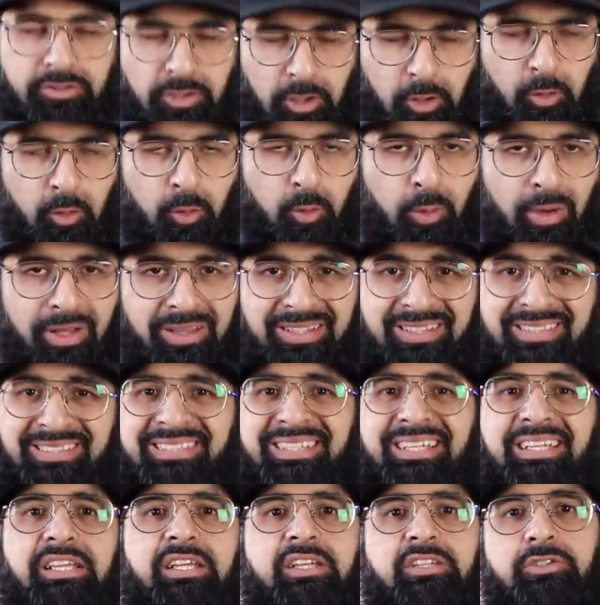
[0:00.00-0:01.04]
So when the
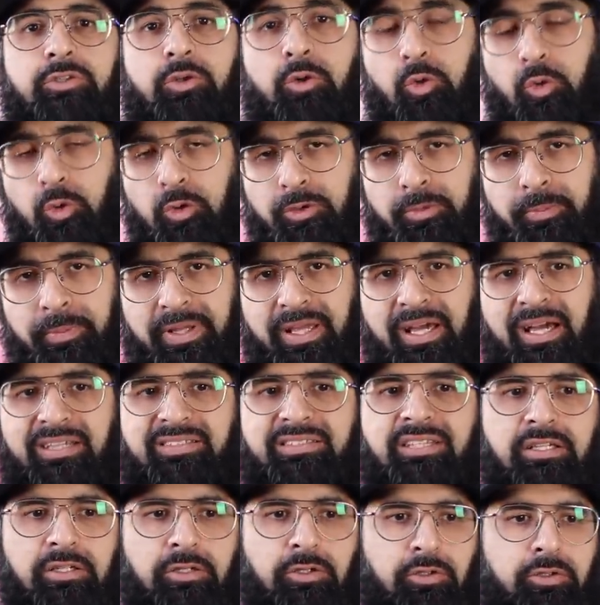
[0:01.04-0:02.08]
seniors called me, I
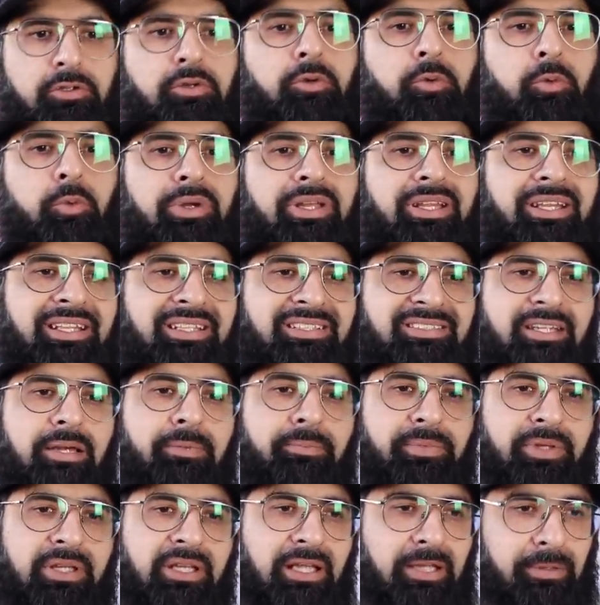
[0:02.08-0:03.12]
said, look, we need
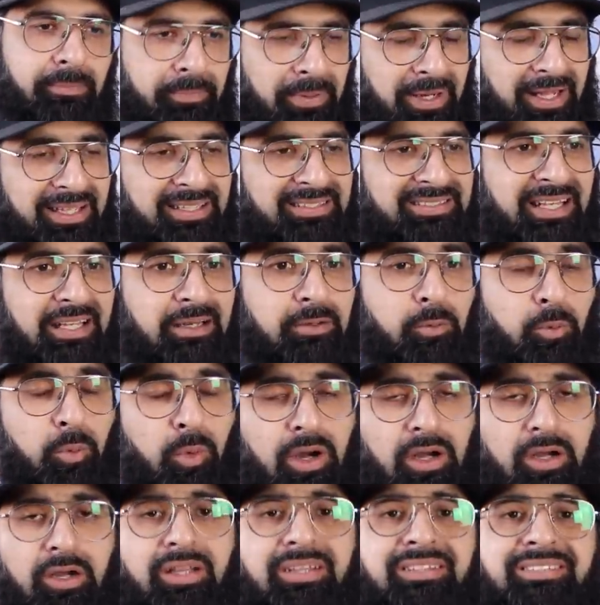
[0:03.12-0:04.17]
something in place. And
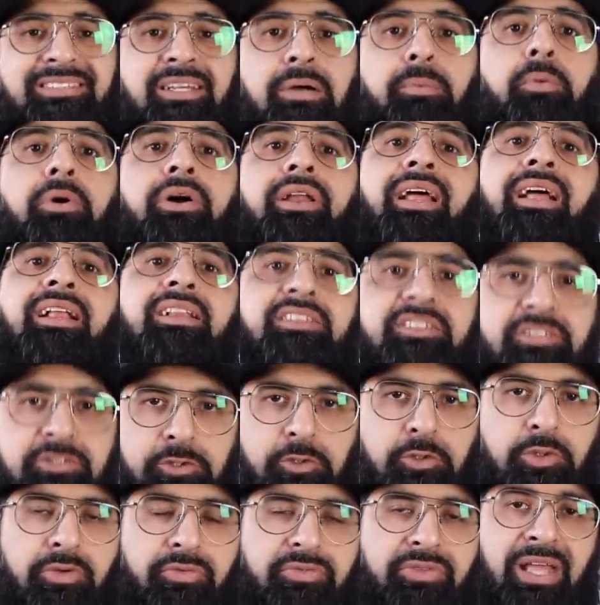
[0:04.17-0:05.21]
what can someone else
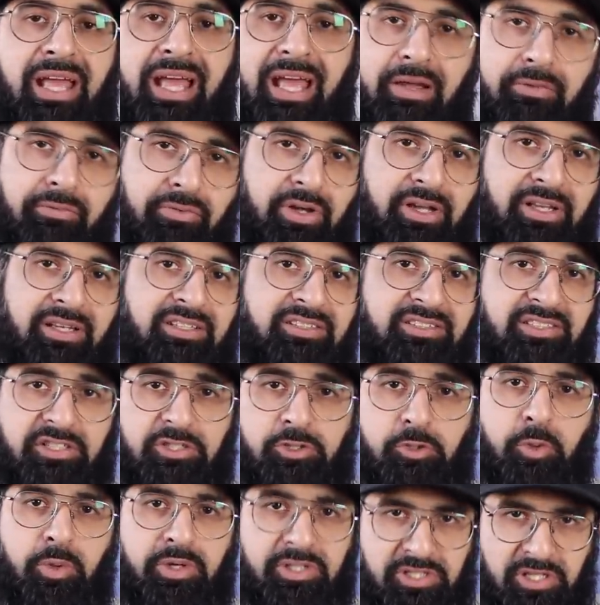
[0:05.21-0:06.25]
do if they're ever in a
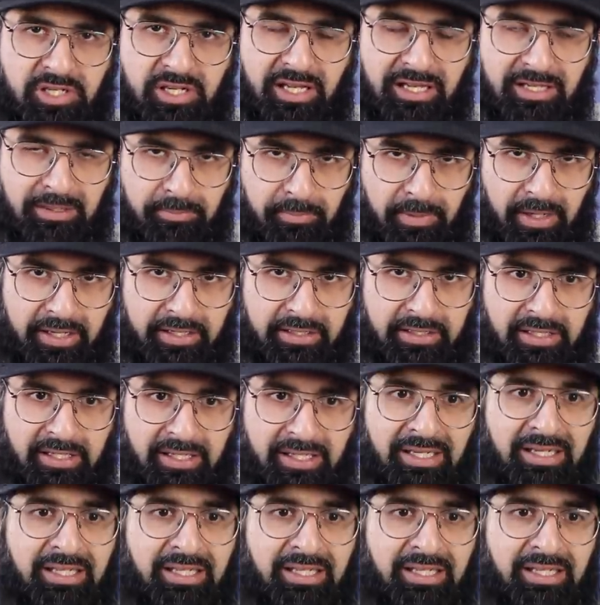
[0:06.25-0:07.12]
situation like mine?